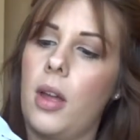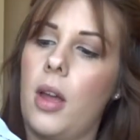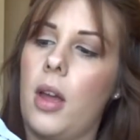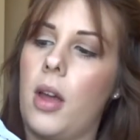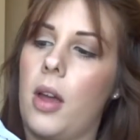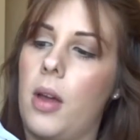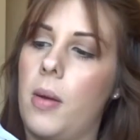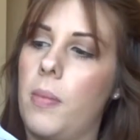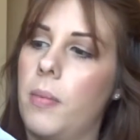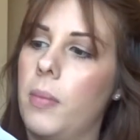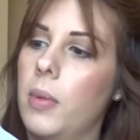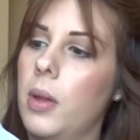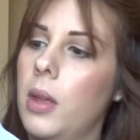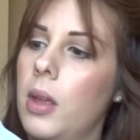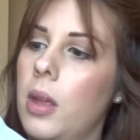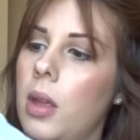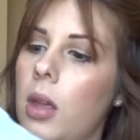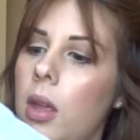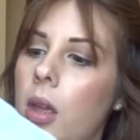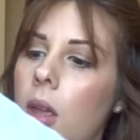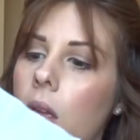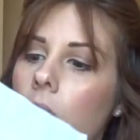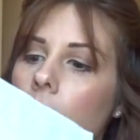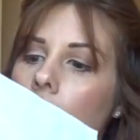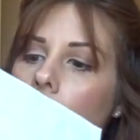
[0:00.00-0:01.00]
Um,
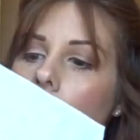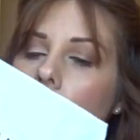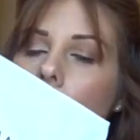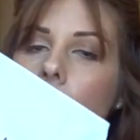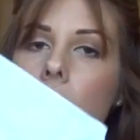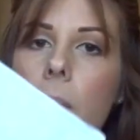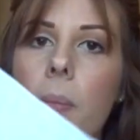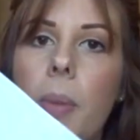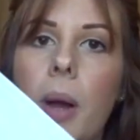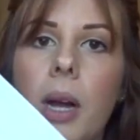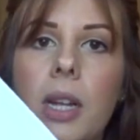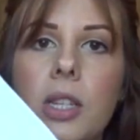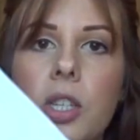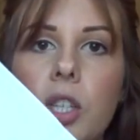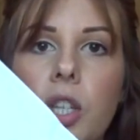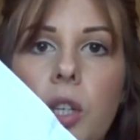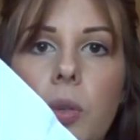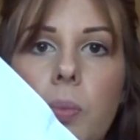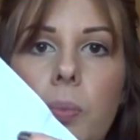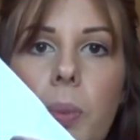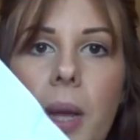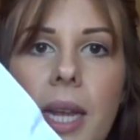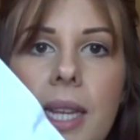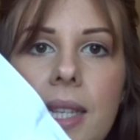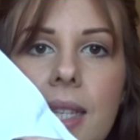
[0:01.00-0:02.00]
but
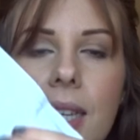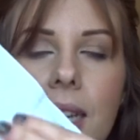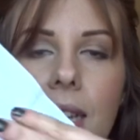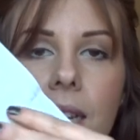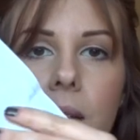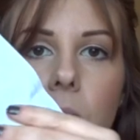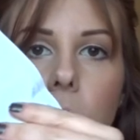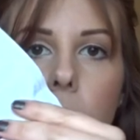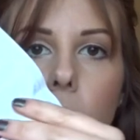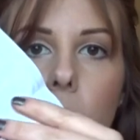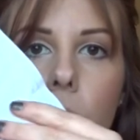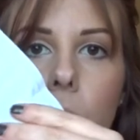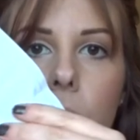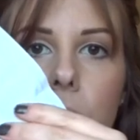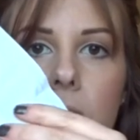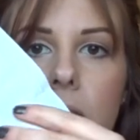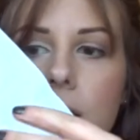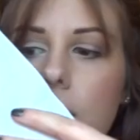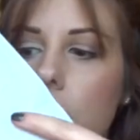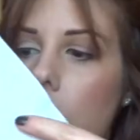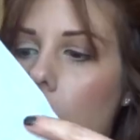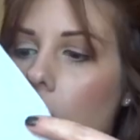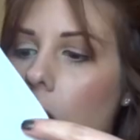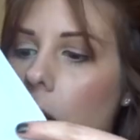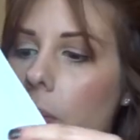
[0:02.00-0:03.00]
you basically warm
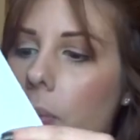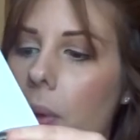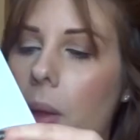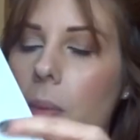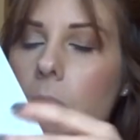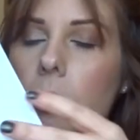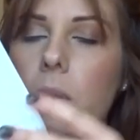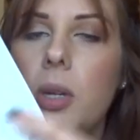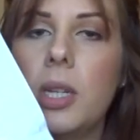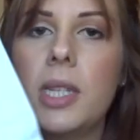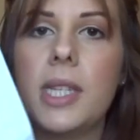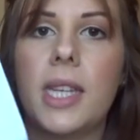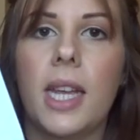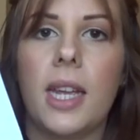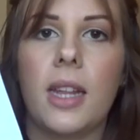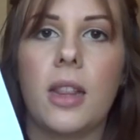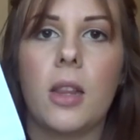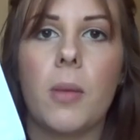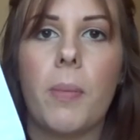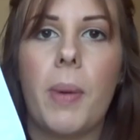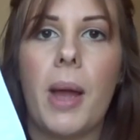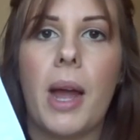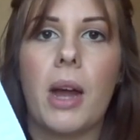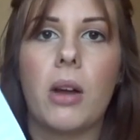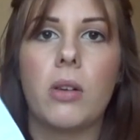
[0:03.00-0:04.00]
this up and put it in
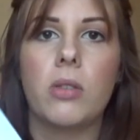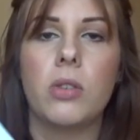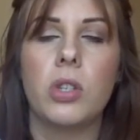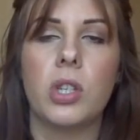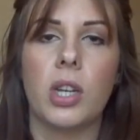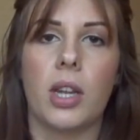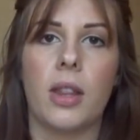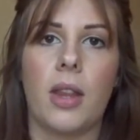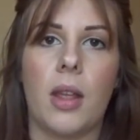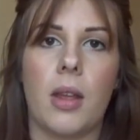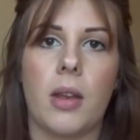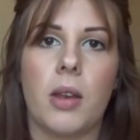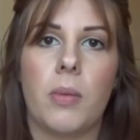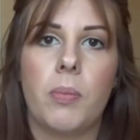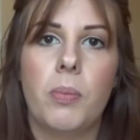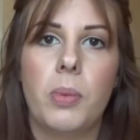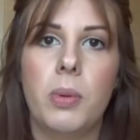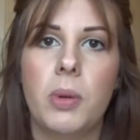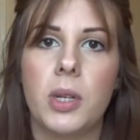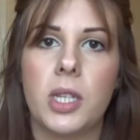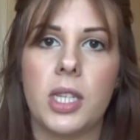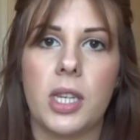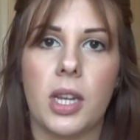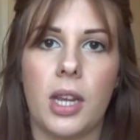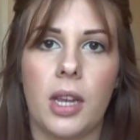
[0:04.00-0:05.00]
the pouch and then
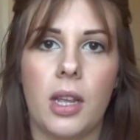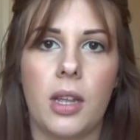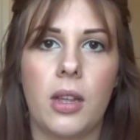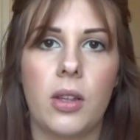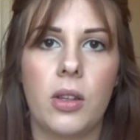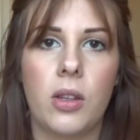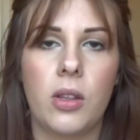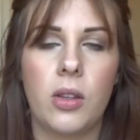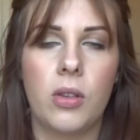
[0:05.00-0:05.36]
put it